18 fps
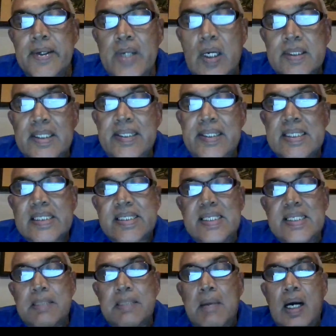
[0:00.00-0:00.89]
Doctor, this
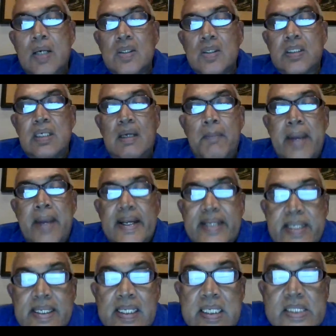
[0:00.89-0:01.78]
is about
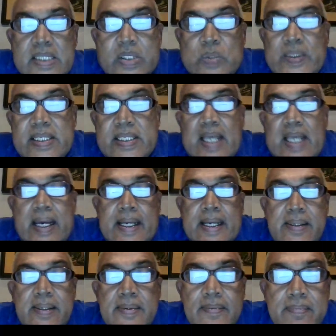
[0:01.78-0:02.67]
maternal
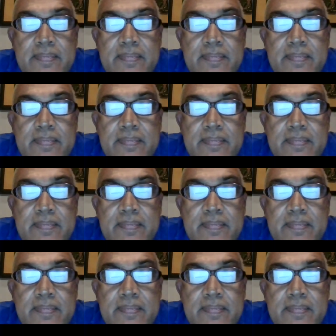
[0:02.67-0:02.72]
suicide.